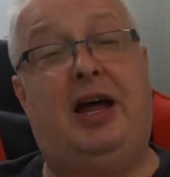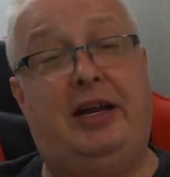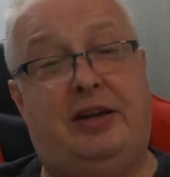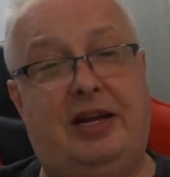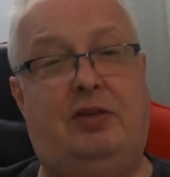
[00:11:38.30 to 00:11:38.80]

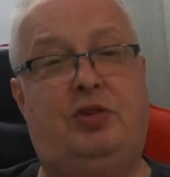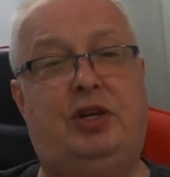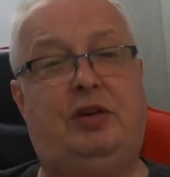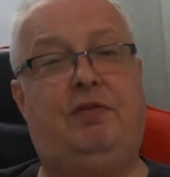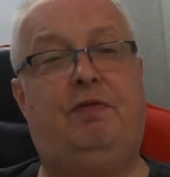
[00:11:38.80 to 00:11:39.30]
I doubt
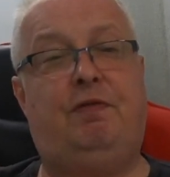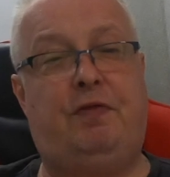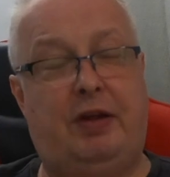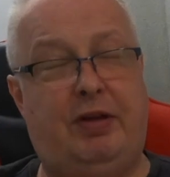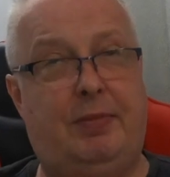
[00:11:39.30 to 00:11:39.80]
it
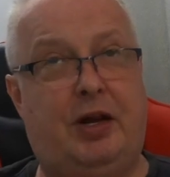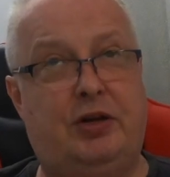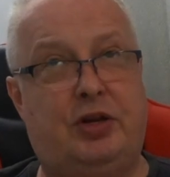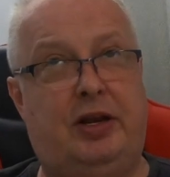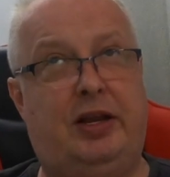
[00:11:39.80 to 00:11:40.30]
very
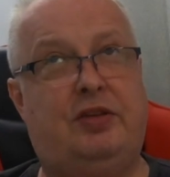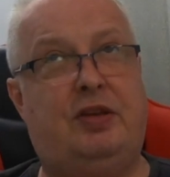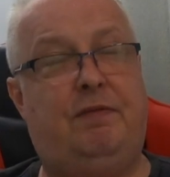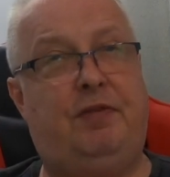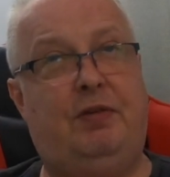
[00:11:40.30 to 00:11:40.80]
much, unless
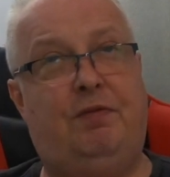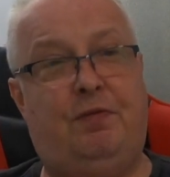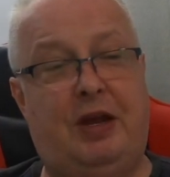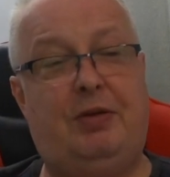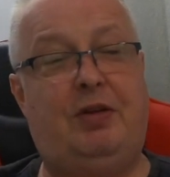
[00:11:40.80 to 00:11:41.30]
something
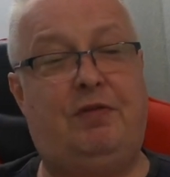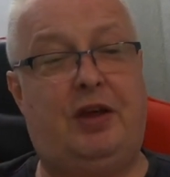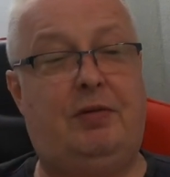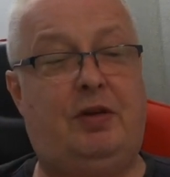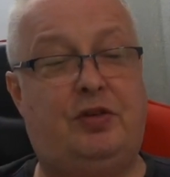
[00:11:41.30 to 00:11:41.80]
very,
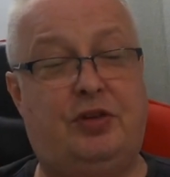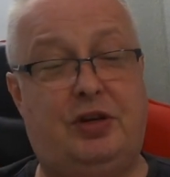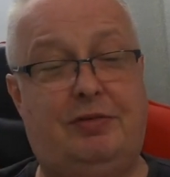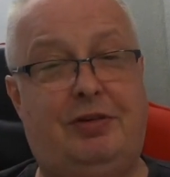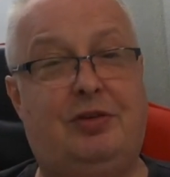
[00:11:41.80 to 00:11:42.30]
very
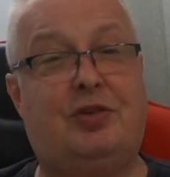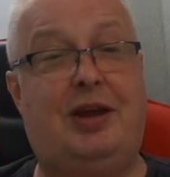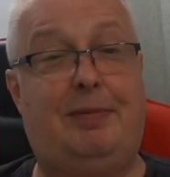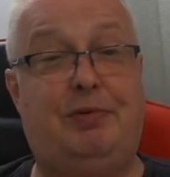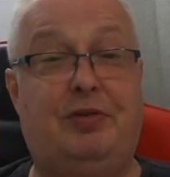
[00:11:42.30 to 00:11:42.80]
serious
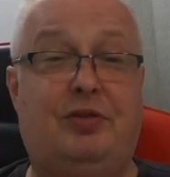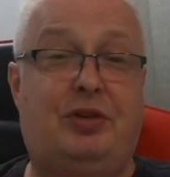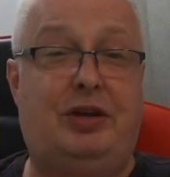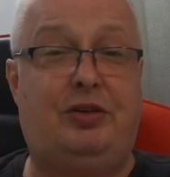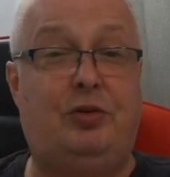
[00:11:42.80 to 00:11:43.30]

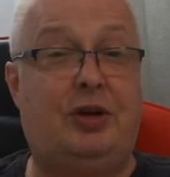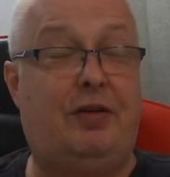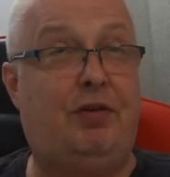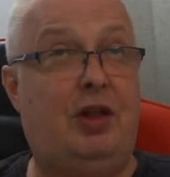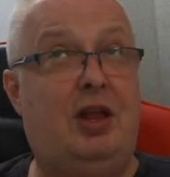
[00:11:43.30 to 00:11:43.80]
happens. I do
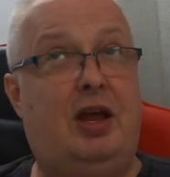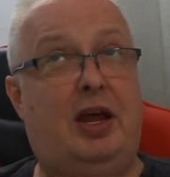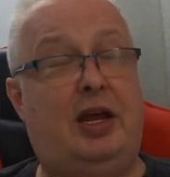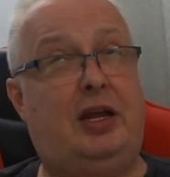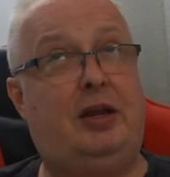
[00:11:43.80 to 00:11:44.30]
have
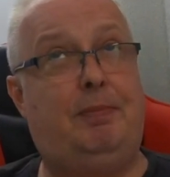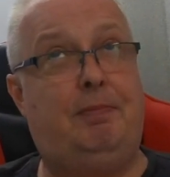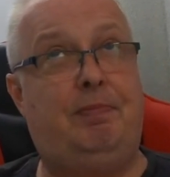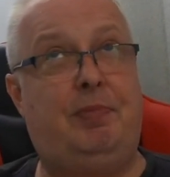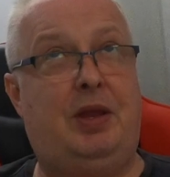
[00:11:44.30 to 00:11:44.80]
a
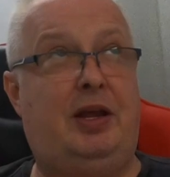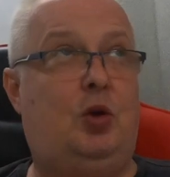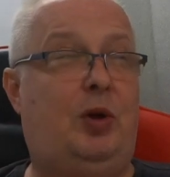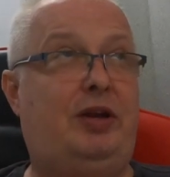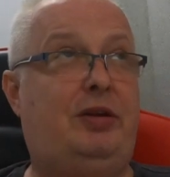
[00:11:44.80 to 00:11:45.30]

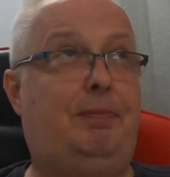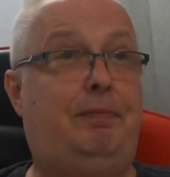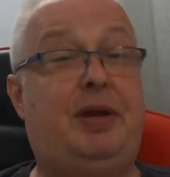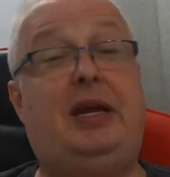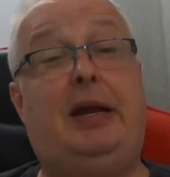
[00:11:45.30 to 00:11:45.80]

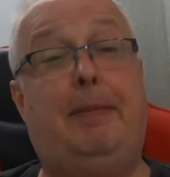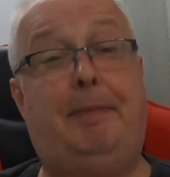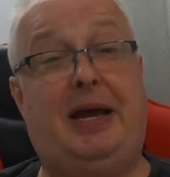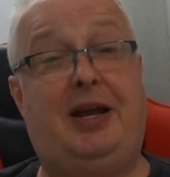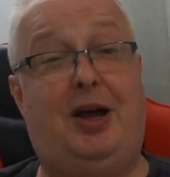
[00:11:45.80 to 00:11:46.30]
big
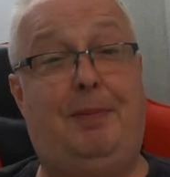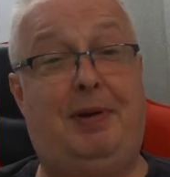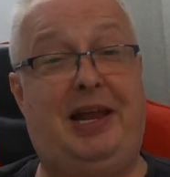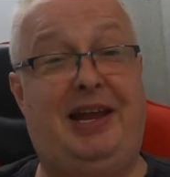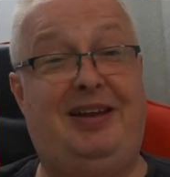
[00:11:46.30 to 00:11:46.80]
backup
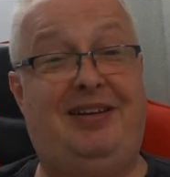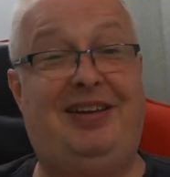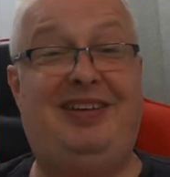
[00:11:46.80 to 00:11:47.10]
plan.